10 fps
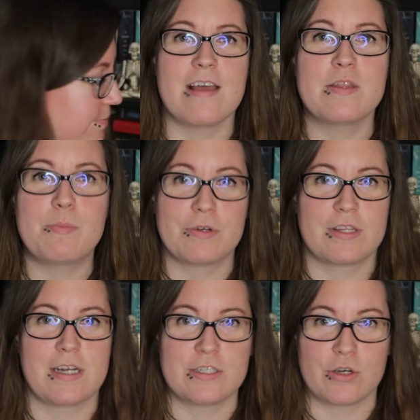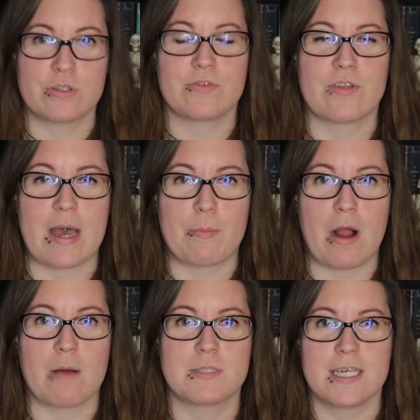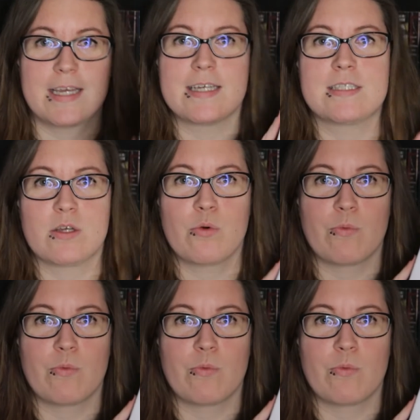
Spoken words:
And the book that I chose for that prompt is